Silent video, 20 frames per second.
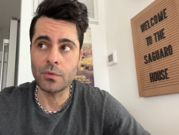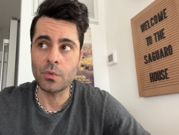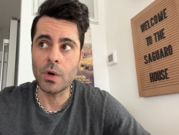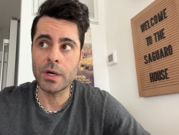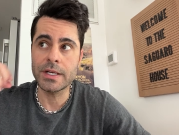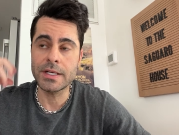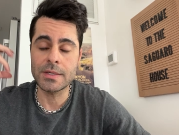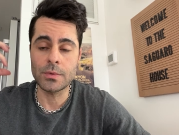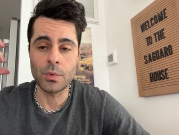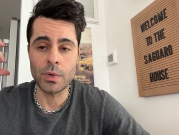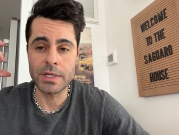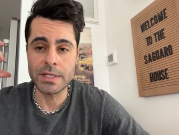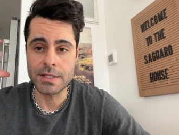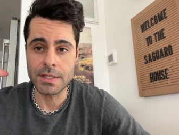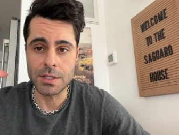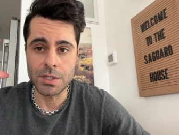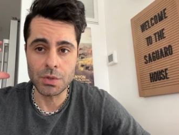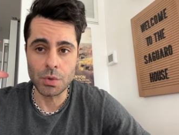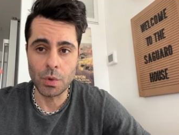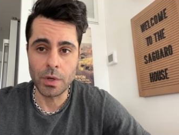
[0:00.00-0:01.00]
What, it, what is
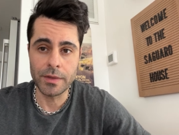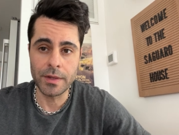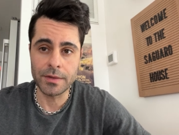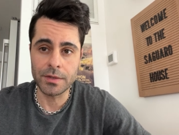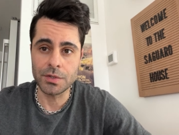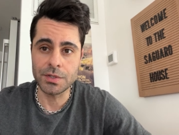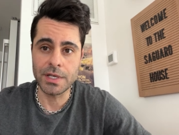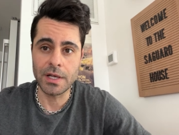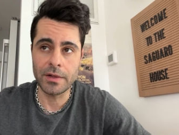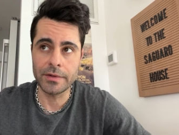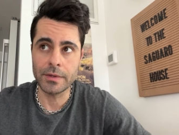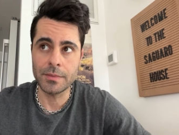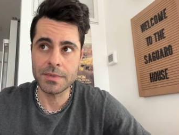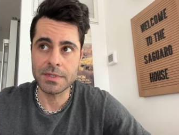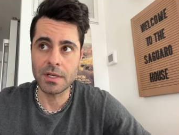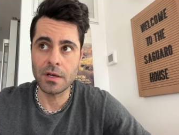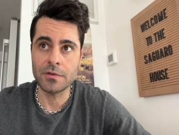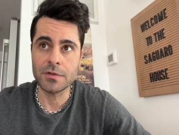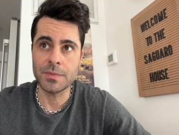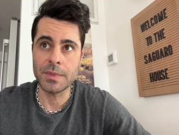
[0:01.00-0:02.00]
the story that they're telling
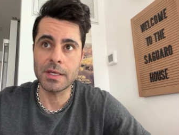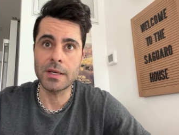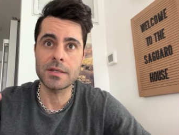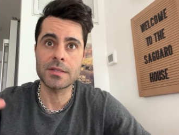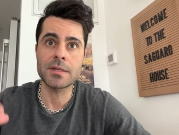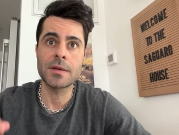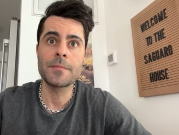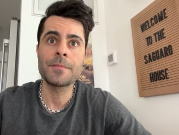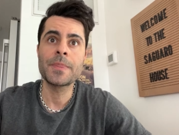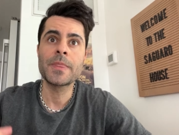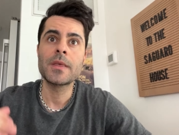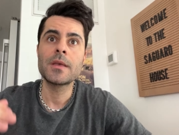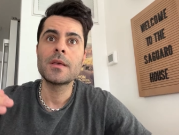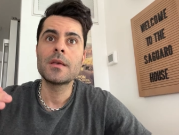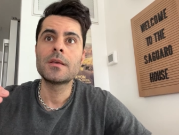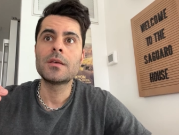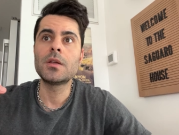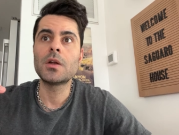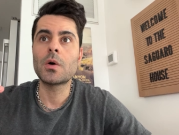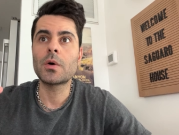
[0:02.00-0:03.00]
themselves? Because
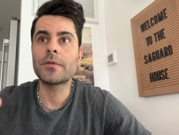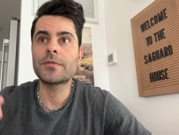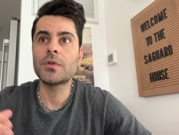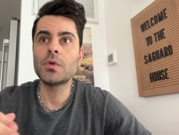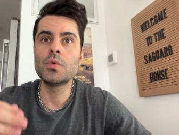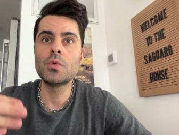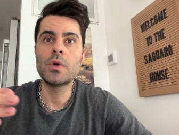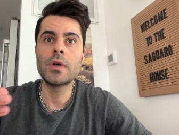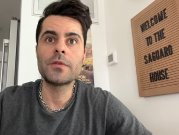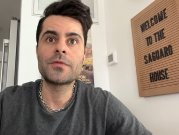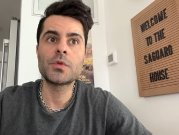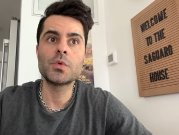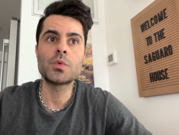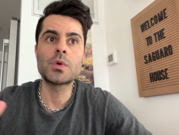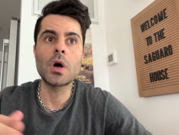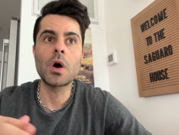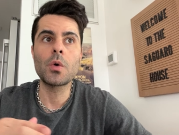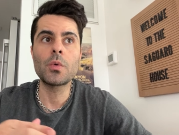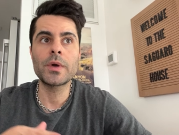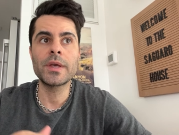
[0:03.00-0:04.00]
you know, if you if you
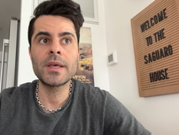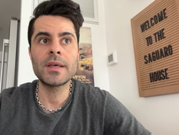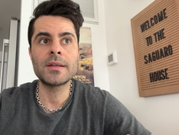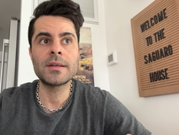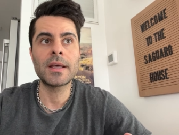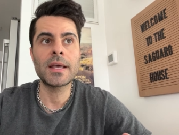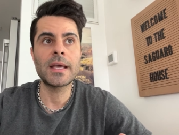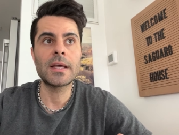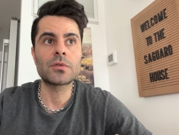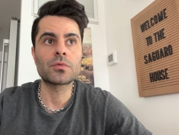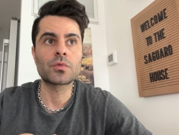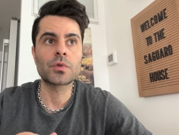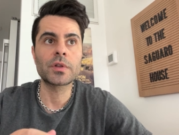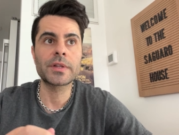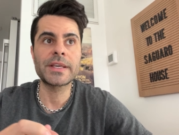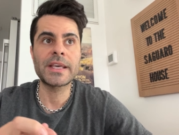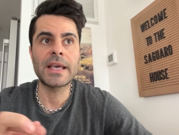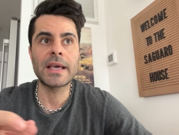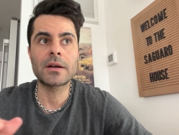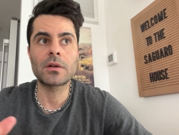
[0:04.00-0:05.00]
go in and
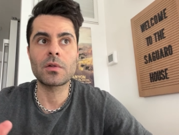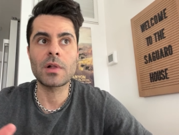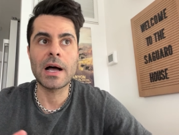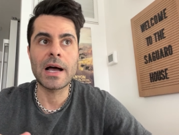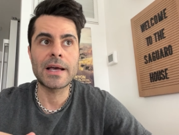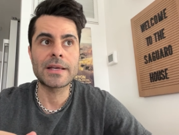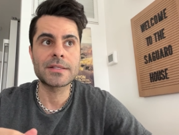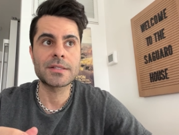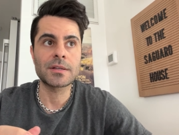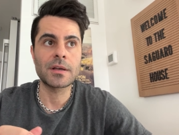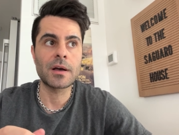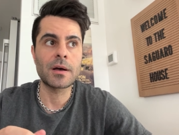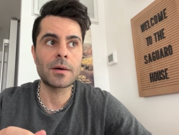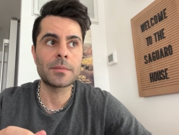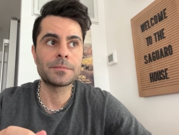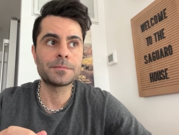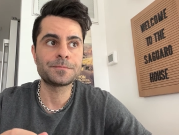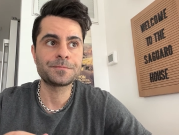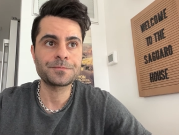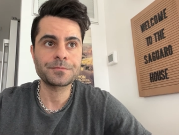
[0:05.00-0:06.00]
really analyze
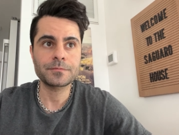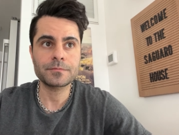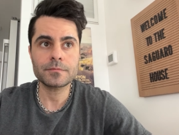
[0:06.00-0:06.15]
um,